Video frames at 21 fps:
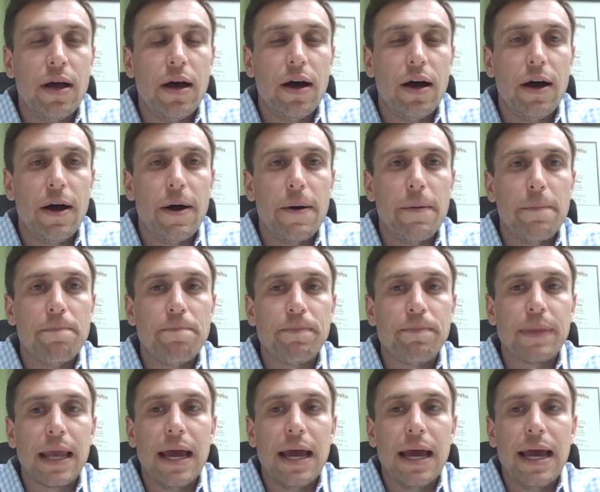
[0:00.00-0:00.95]

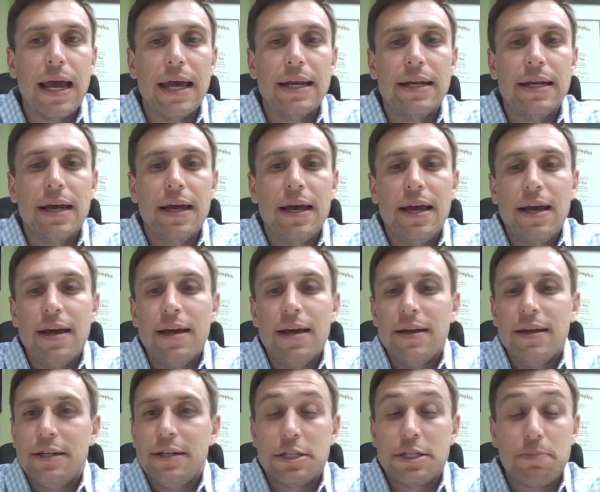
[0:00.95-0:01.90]
And
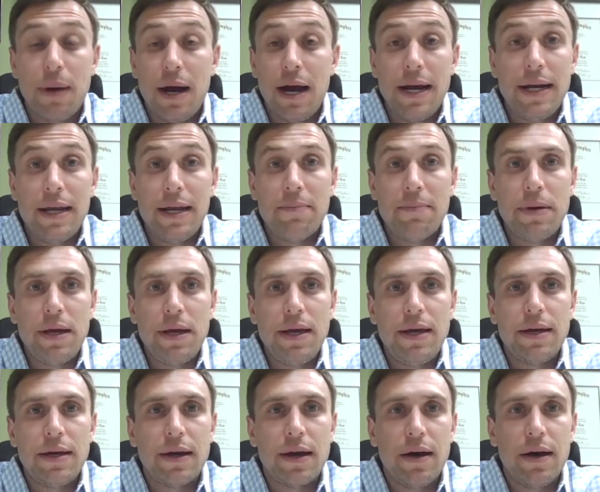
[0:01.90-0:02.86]
despite it
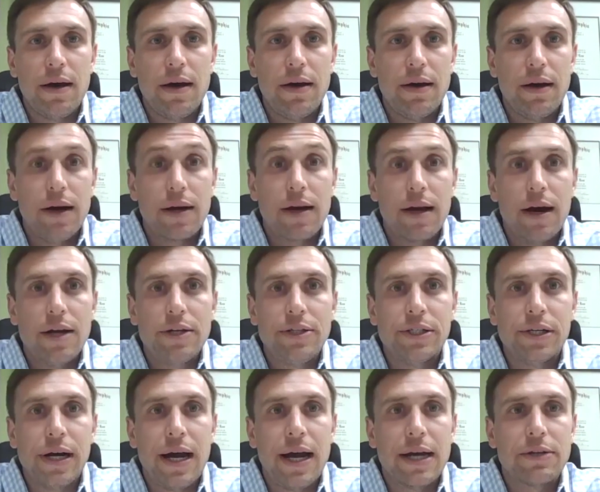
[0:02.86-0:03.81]
being a
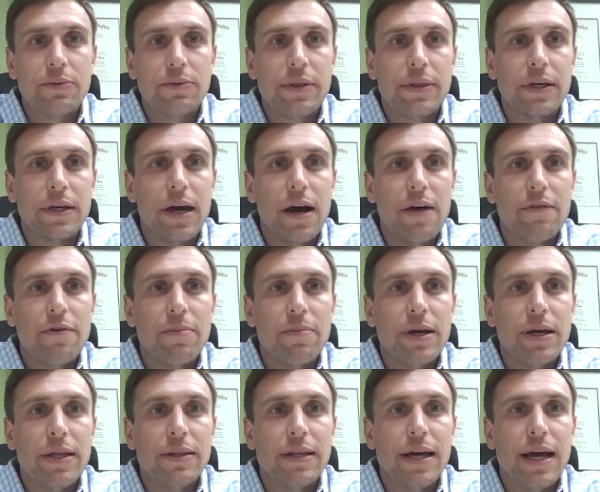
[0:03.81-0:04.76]
contract with the
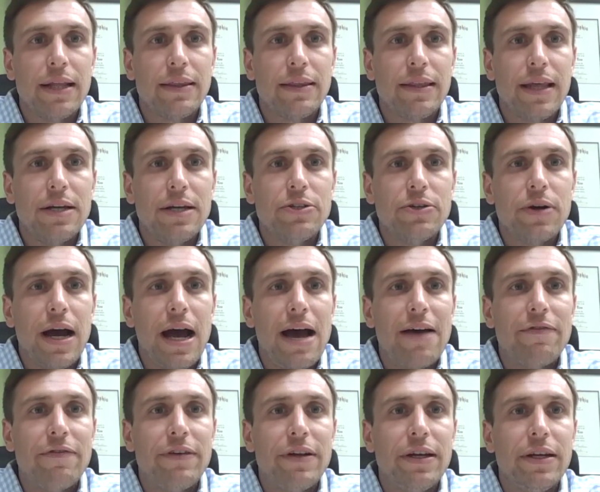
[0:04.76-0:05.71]
government that they
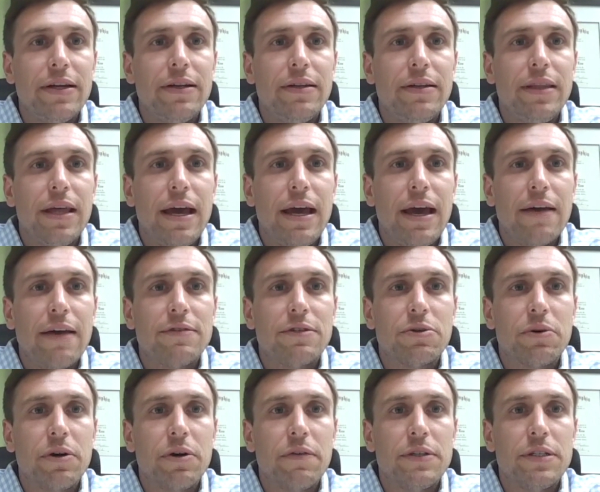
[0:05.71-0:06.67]
drafted, they have
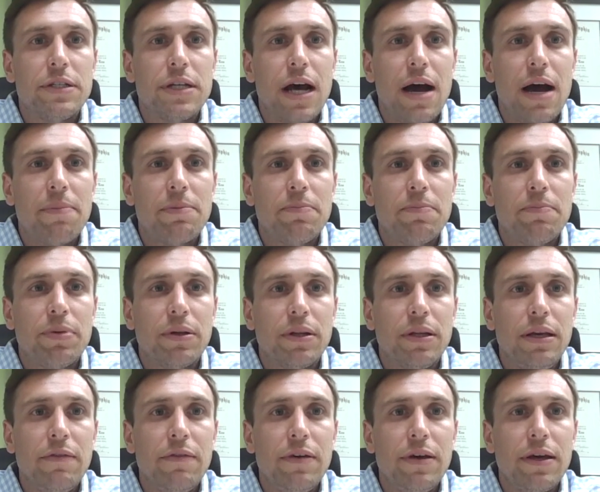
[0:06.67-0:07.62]
sort of stopped
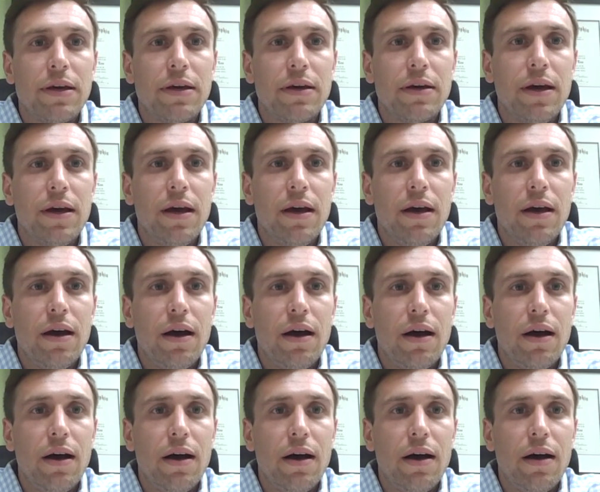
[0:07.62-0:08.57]
believing
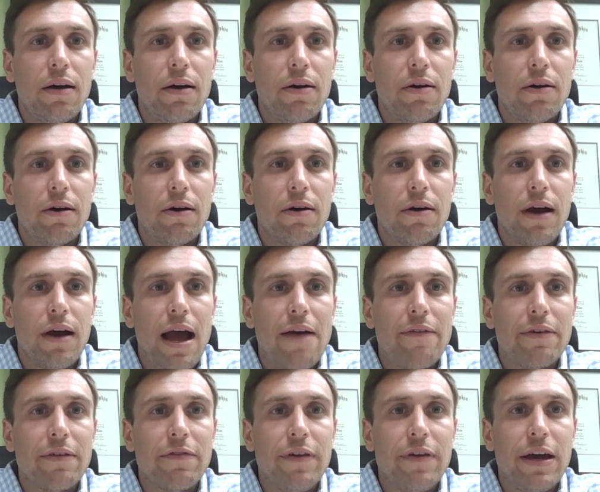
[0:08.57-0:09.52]
or
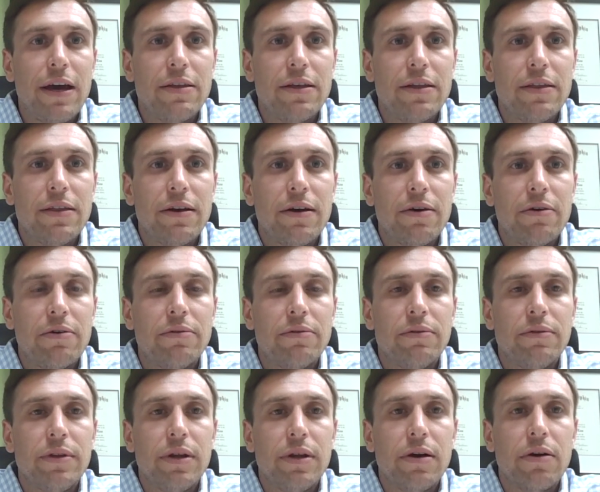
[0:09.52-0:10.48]
having faith in their own
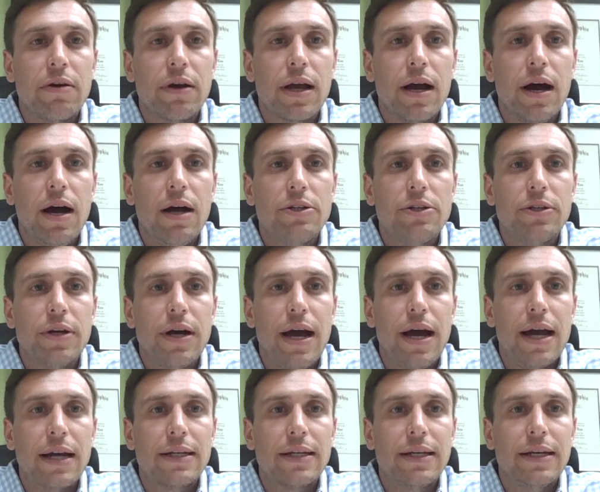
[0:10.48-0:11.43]

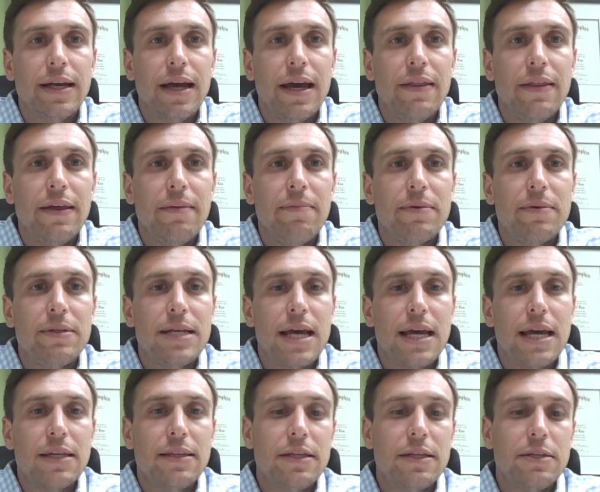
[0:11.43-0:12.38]
contract, and then
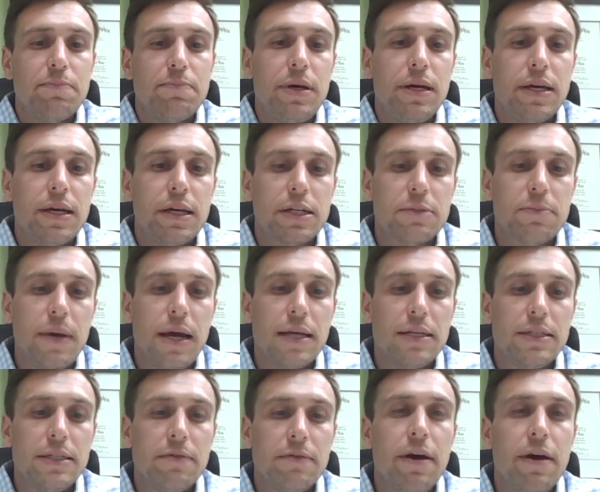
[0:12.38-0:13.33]
taken this big
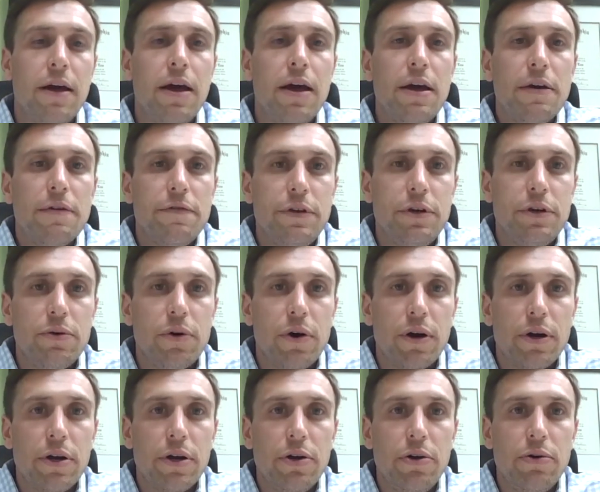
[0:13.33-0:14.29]
expansive view
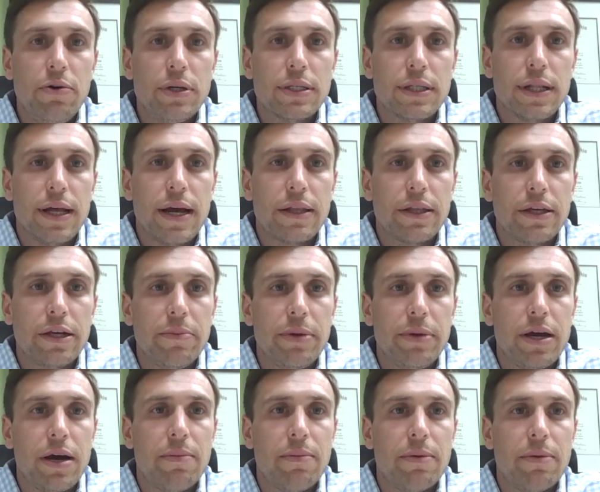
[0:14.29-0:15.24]
on who is likely to
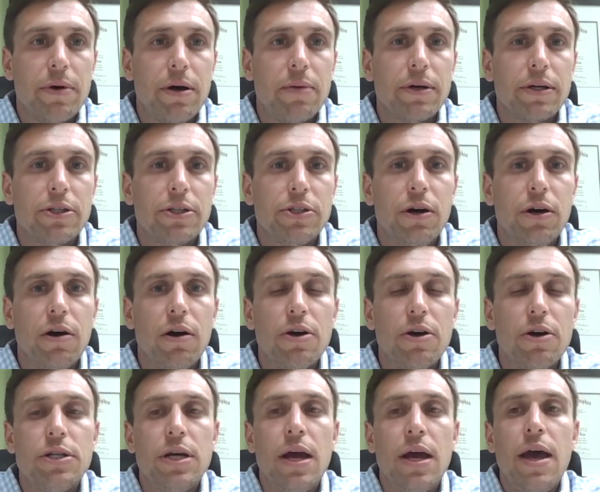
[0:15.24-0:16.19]
become a public
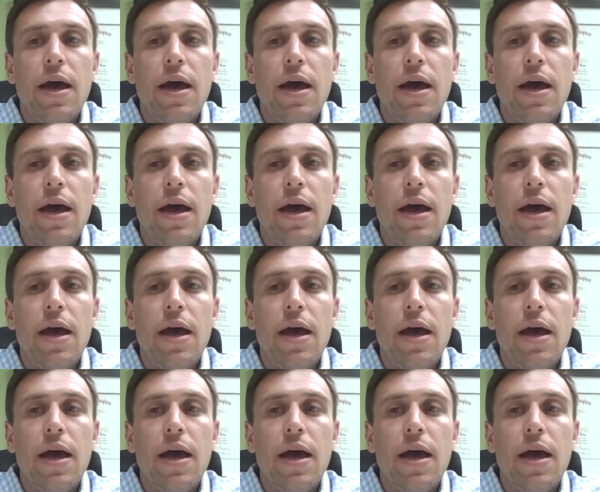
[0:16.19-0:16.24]
charge.